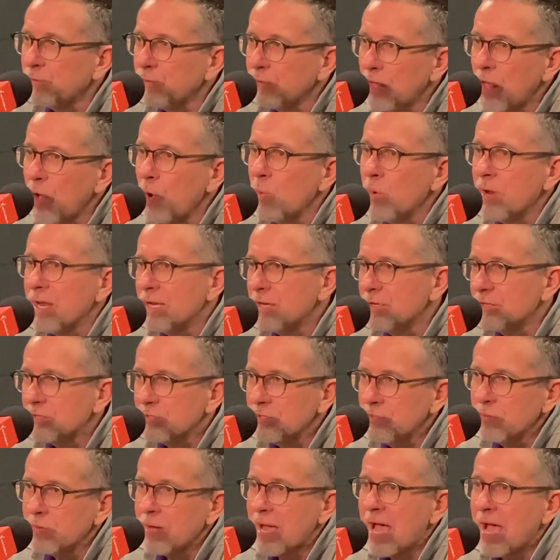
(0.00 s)
flowing
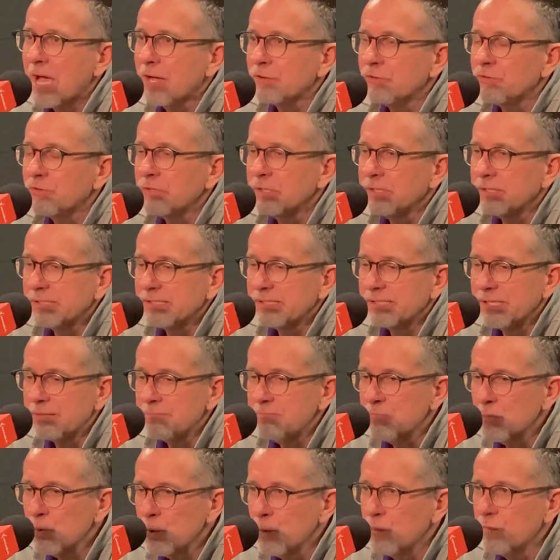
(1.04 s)
to actions
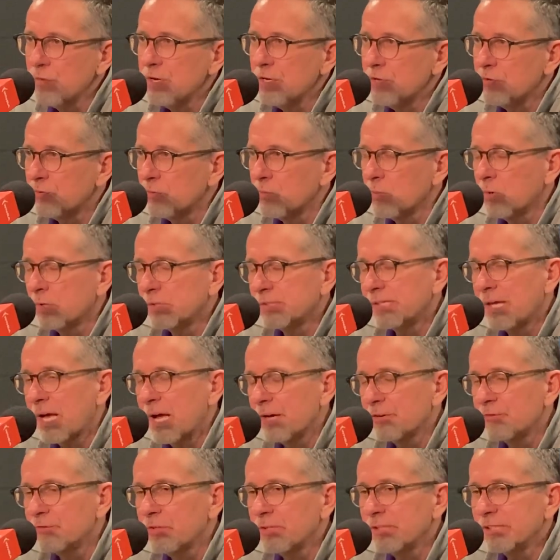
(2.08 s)
and moving towards
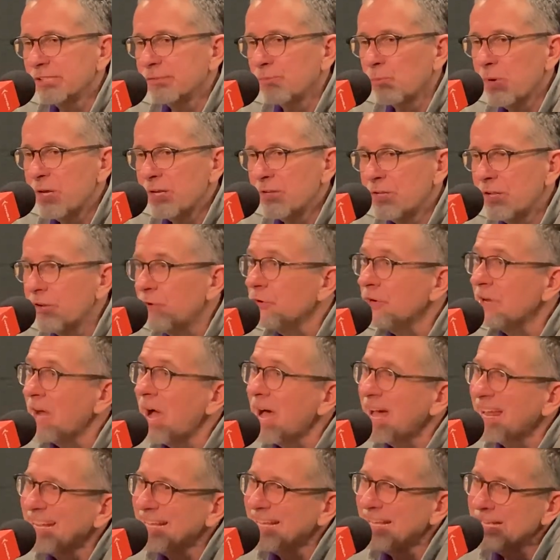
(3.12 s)
actions when they're
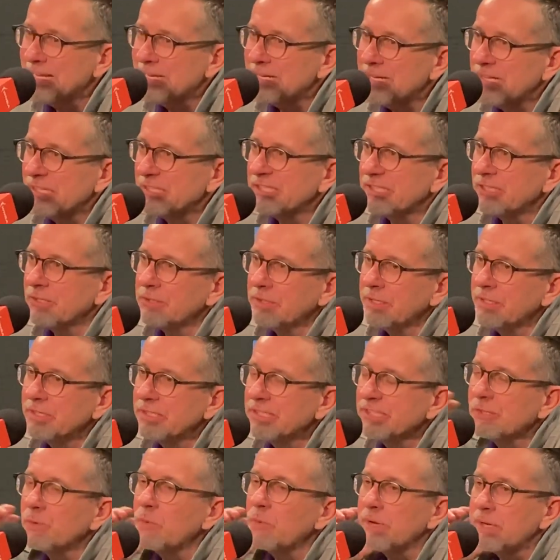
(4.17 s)
not in necessarily
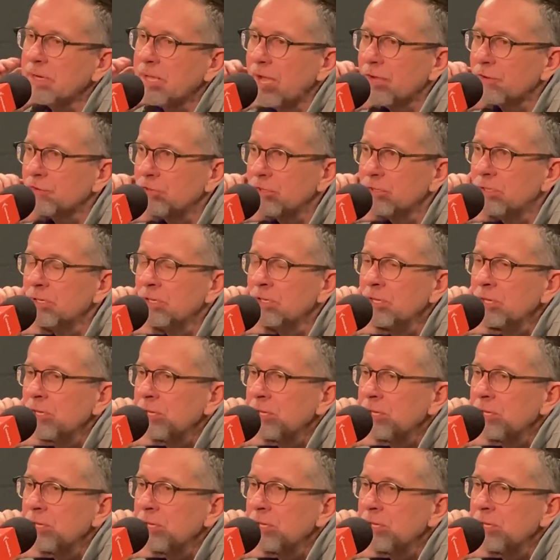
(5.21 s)
scoring action.